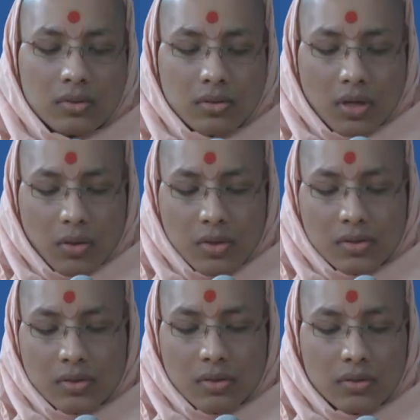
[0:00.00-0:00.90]
the quiz
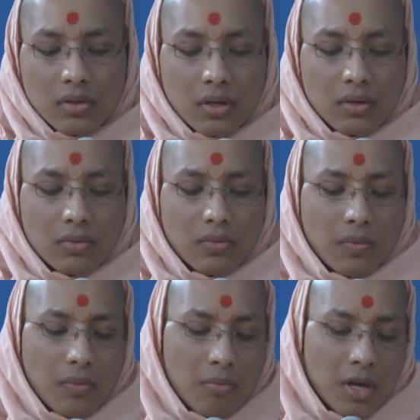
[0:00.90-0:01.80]
the
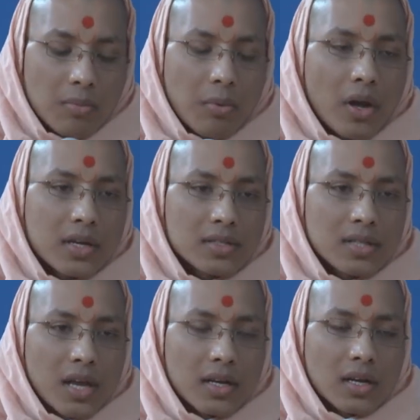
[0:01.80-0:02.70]
main point is
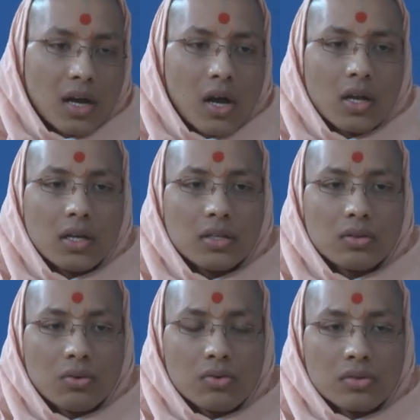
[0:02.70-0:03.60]
that only
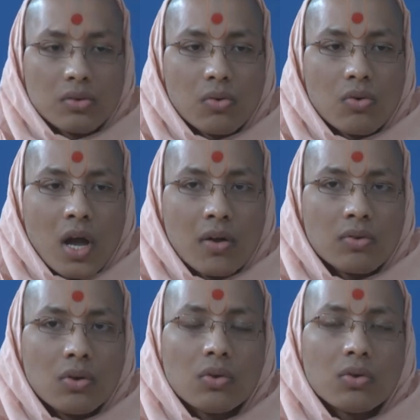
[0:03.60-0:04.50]
those who have
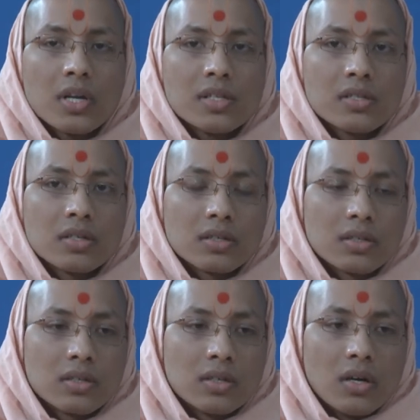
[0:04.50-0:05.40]
no danger
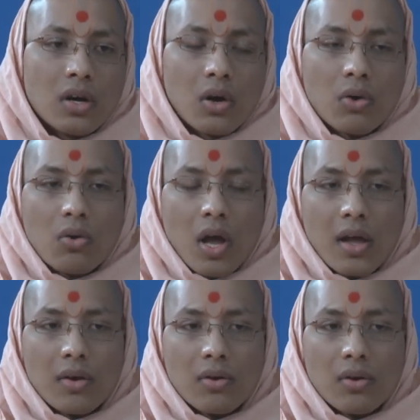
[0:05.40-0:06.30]
who
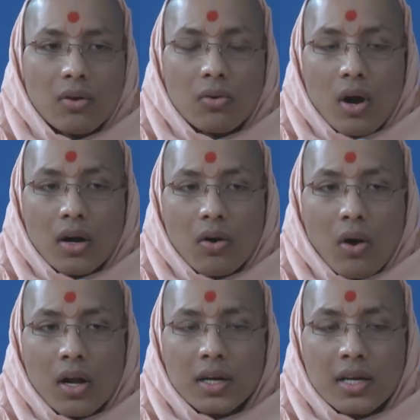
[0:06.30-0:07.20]
have who are
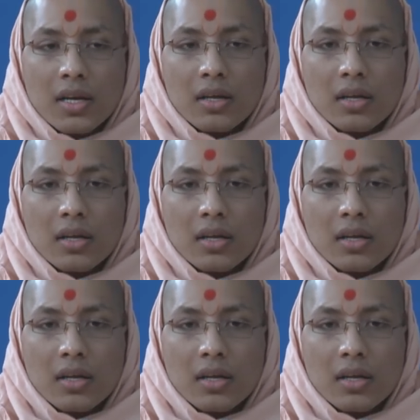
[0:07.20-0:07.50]
already